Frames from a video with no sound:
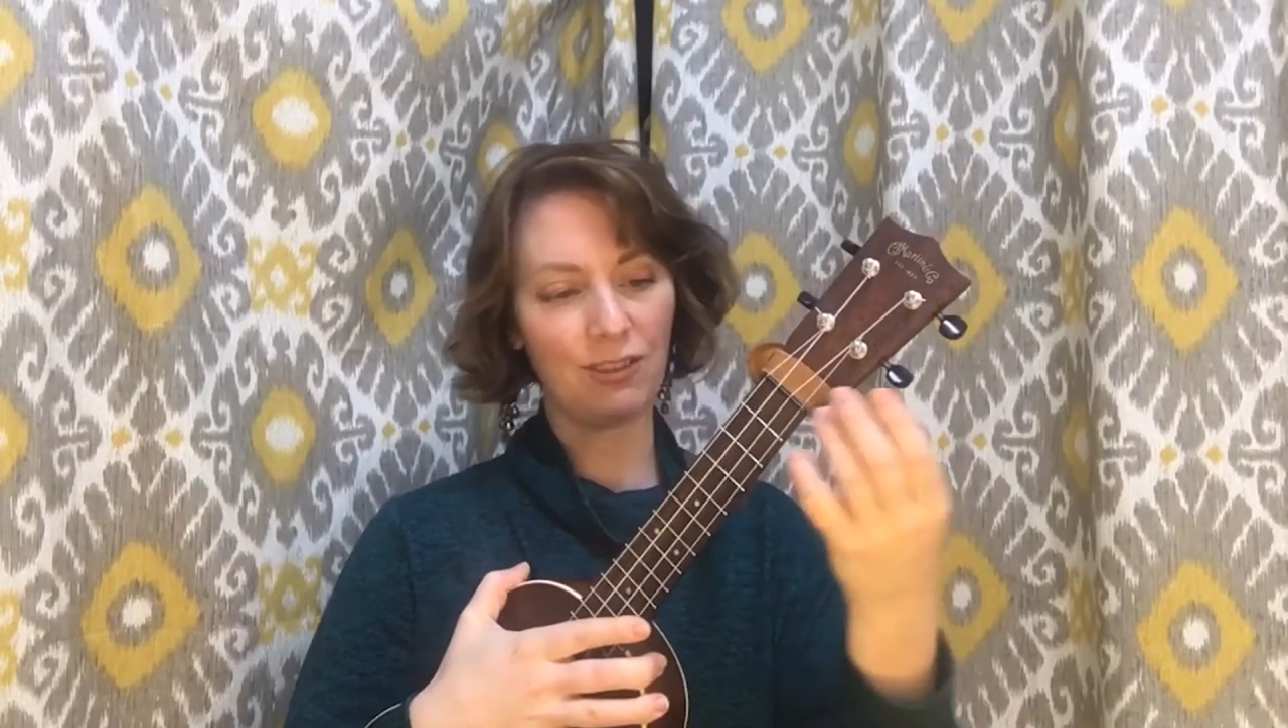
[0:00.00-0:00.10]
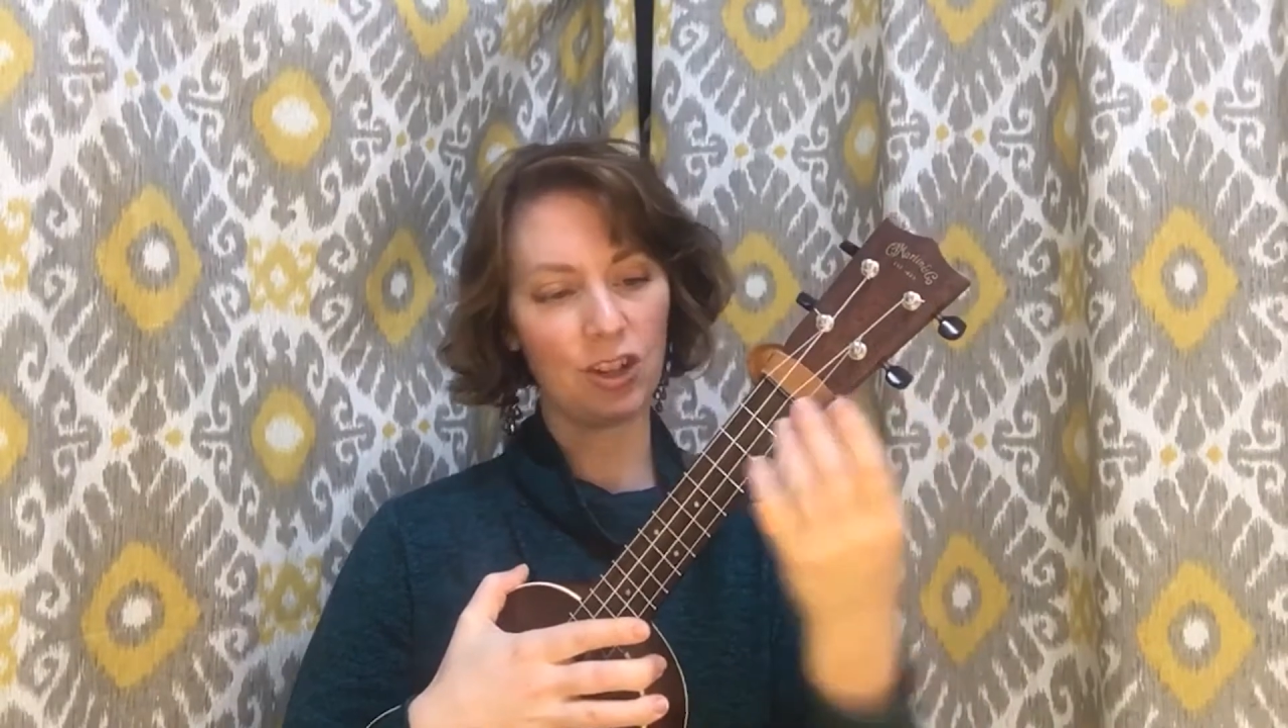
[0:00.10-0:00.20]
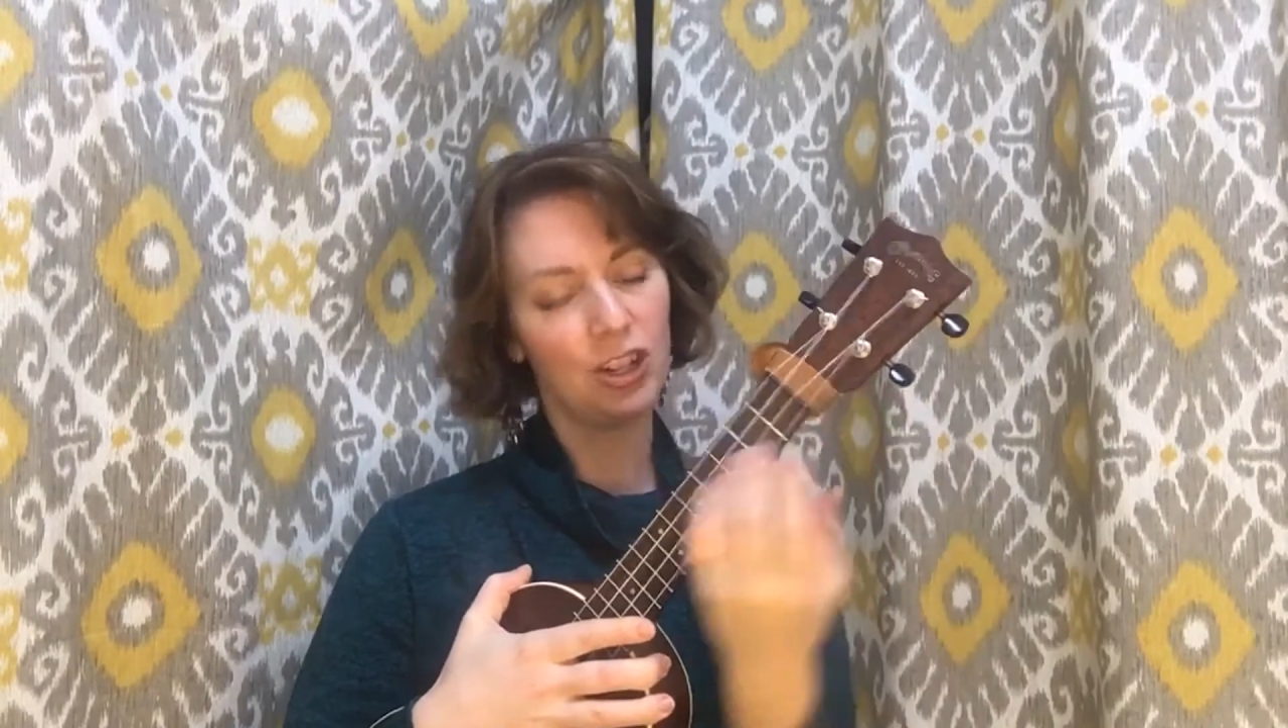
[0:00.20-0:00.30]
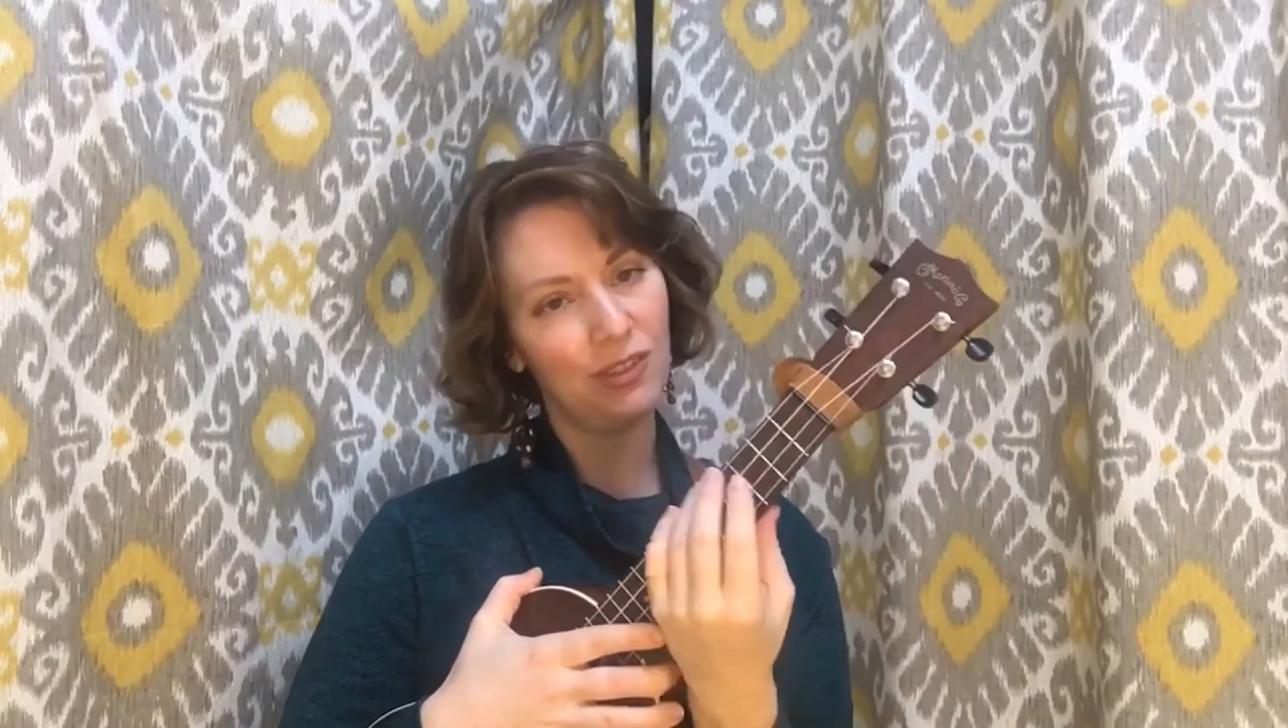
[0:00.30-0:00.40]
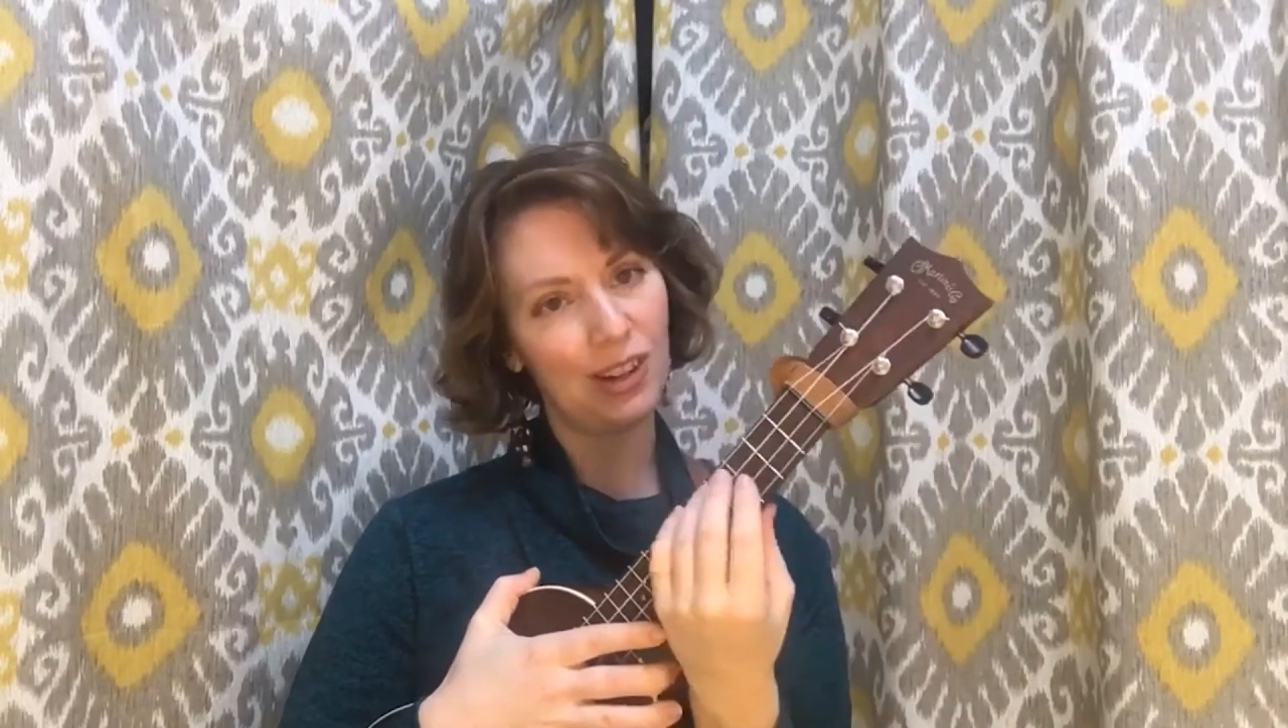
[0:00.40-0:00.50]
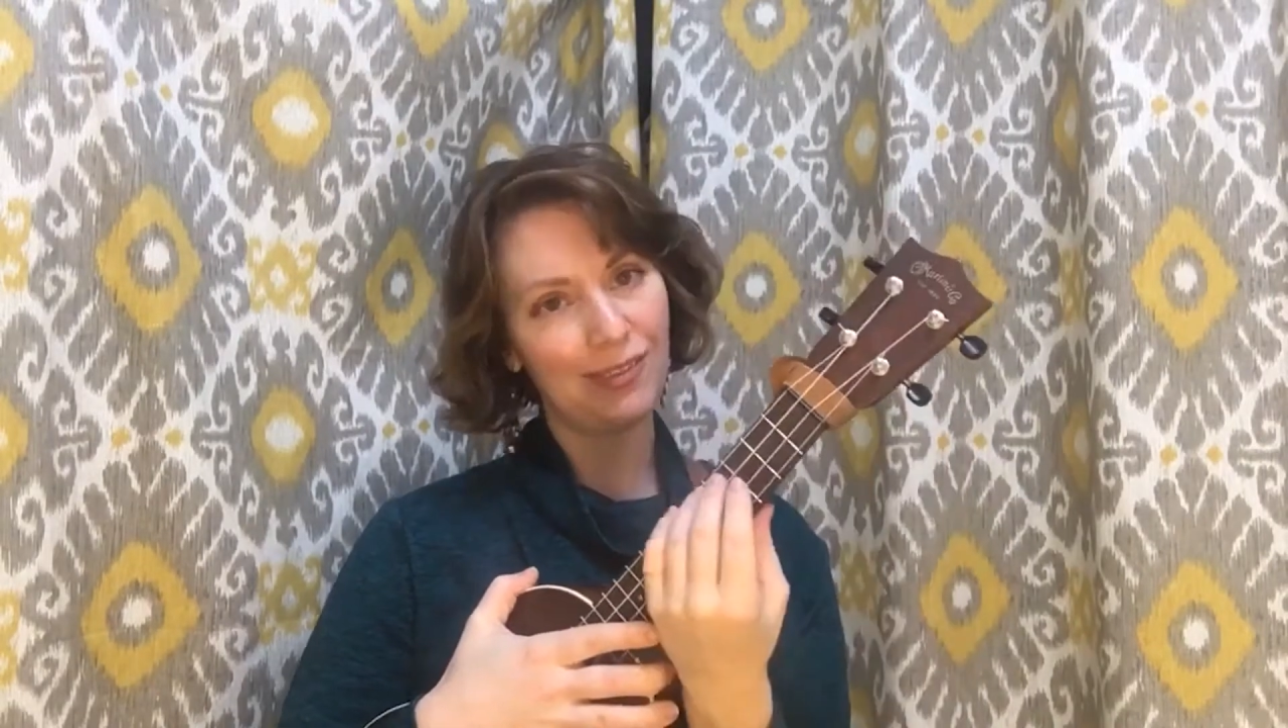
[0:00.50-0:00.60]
to shift our